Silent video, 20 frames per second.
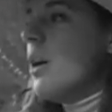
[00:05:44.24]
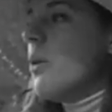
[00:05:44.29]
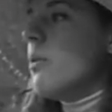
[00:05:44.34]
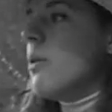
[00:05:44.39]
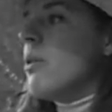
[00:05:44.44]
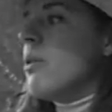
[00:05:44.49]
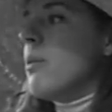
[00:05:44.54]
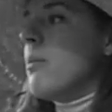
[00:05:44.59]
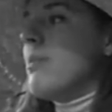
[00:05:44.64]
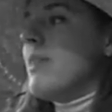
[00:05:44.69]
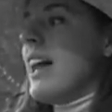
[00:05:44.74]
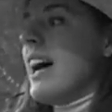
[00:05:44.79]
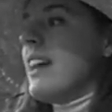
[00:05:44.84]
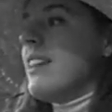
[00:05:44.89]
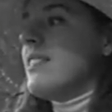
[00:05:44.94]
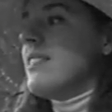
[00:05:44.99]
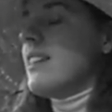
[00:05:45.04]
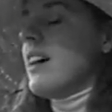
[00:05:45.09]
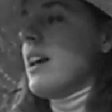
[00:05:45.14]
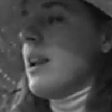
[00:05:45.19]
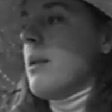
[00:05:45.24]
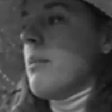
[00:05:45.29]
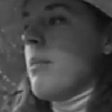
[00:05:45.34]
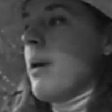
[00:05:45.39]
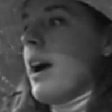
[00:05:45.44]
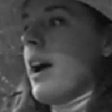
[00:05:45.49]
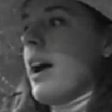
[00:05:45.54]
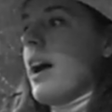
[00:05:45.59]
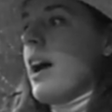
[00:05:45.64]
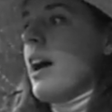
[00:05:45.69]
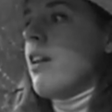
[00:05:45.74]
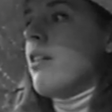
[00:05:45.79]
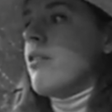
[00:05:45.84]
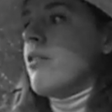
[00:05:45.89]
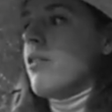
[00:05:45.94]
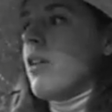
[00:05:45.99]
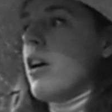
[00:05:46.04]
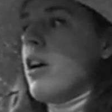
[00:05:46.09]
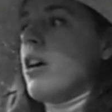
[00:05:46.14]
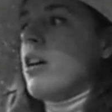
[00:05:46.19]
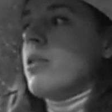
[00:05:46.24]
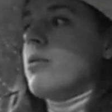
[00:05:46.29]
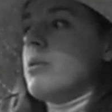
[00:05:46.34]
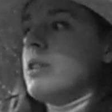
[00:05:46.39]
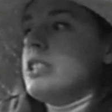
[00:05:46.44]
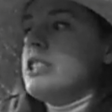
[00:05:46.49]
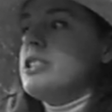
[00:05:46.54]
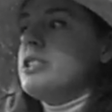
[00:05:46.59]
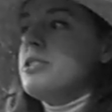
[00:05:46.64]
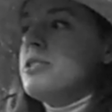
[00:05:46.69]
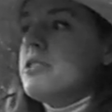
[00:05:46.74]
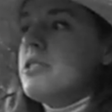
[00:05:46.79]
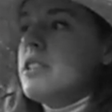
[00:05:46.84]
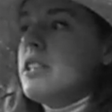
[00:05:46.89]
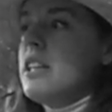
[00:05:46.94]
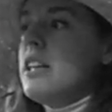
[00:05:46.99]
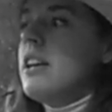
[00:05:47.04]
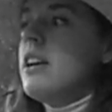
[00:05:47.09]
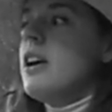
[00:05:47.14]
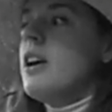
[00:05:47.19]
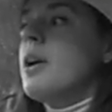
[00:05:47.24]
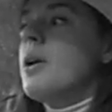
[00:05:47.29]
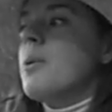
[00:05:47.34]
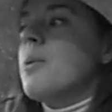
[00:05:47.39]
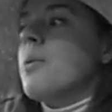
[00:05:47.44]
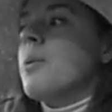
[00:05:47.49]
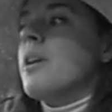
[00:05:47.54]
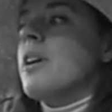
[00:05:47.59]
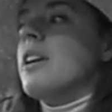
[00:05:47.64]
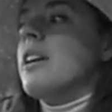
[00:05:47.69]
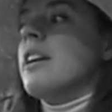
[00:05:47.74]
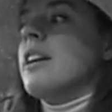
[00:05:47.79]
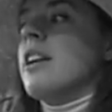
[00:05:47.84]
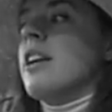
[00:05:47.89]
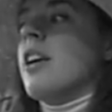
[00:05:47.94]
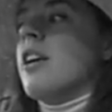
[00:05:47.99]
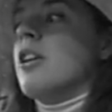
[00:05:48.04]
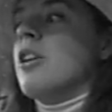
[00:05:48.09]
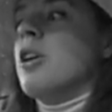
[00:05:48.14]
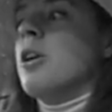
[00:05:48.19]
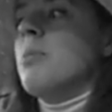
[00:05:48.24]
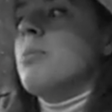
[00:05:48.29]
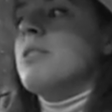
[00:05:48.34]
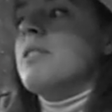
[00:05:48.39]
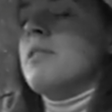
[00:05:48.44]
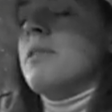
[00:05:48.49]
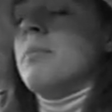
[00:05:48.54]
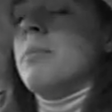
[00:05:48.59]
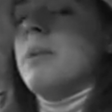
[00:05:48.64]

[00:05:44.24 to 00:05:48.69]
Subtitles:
We were blindsided by how wrong we truly were in our hopes of a